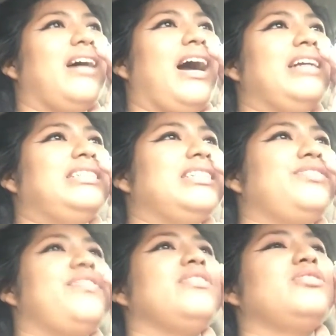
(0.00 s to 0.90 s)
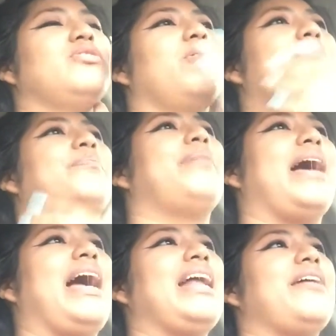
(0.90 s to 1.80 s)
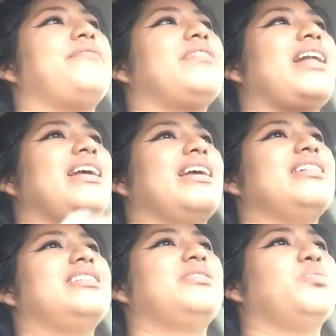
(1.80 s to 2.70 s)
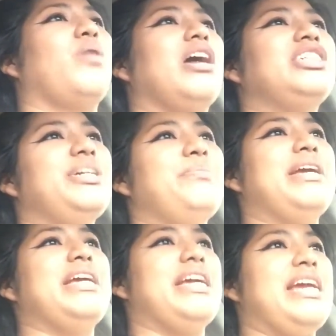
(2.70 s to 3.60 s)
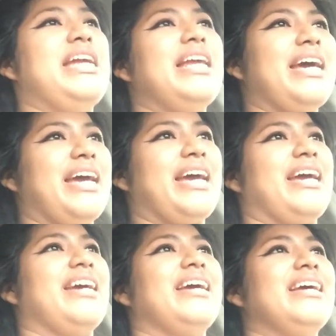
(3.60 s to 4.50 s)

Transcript: I just feel so bad. I feel like it's watching me eat it.